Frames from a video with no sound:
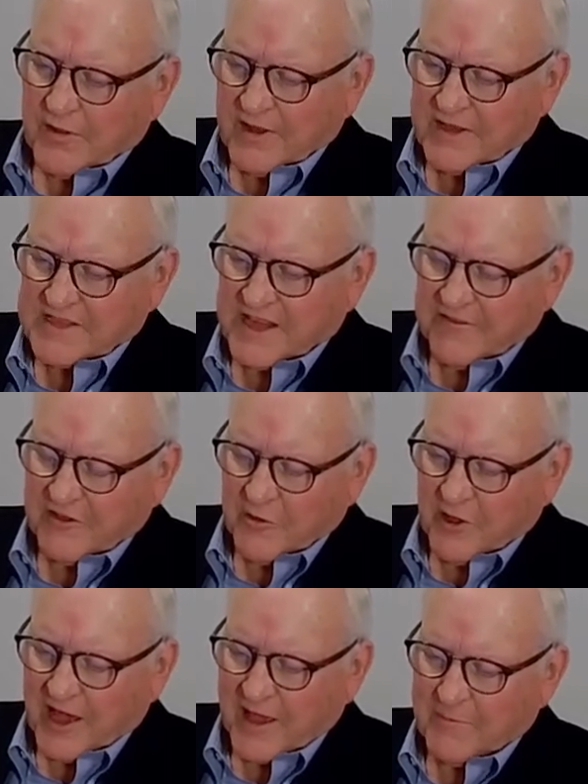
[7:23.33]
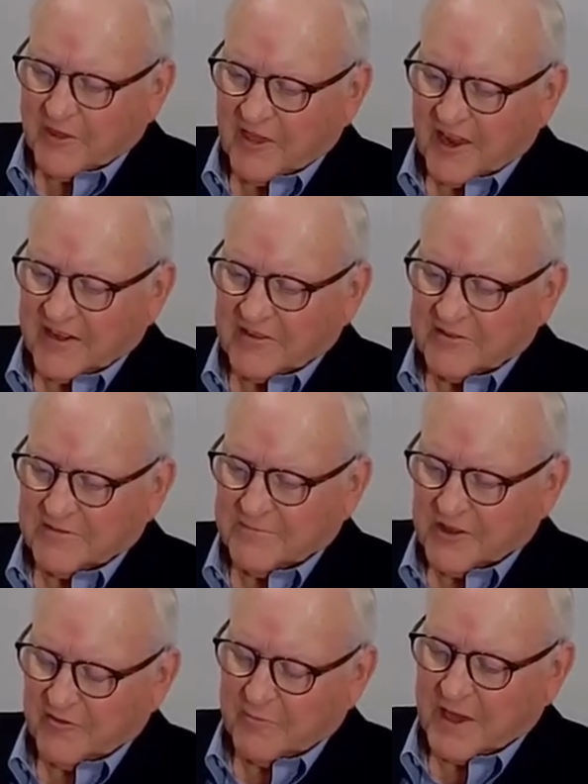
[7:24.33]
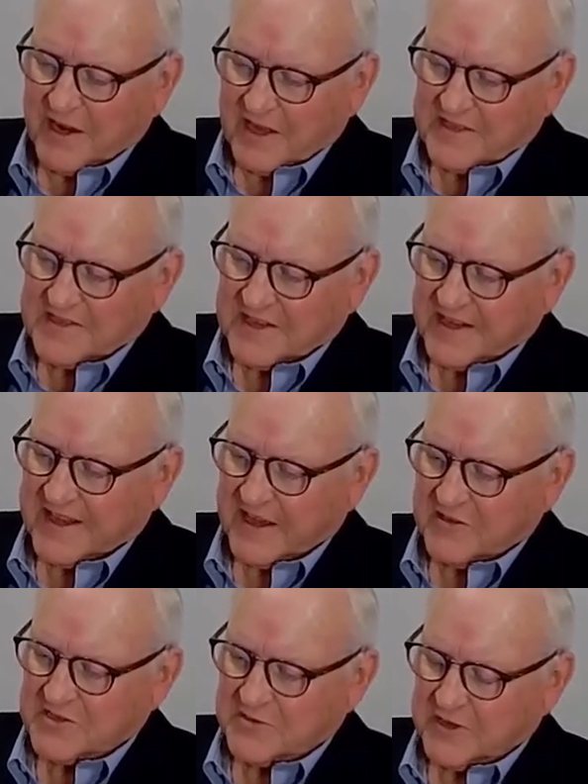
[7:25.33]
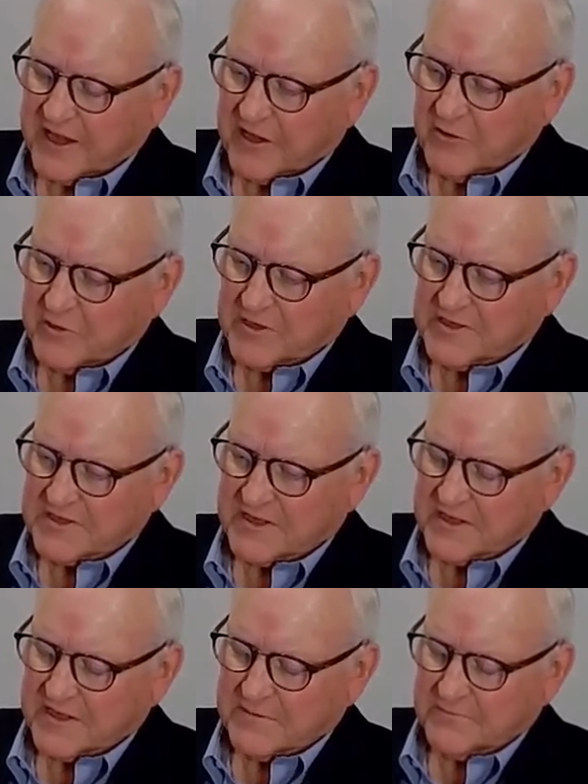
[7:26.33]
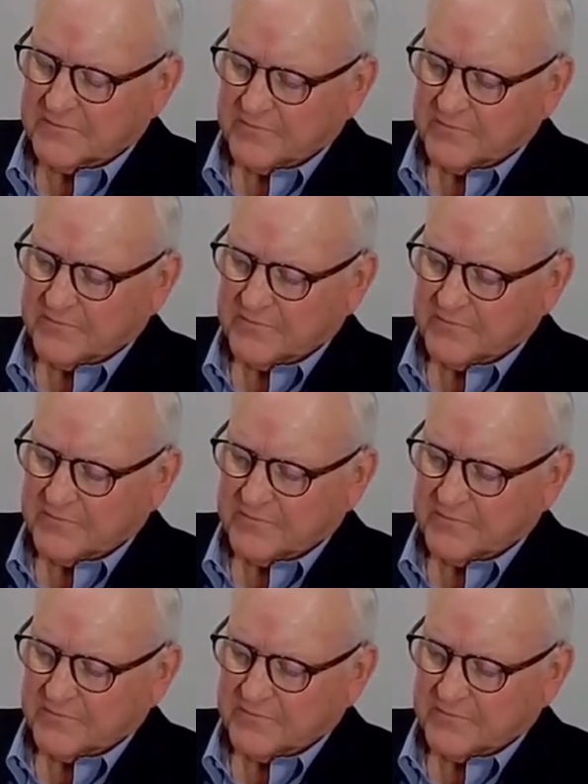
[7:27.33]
let's give you a hypothetical. You've been on city council now as a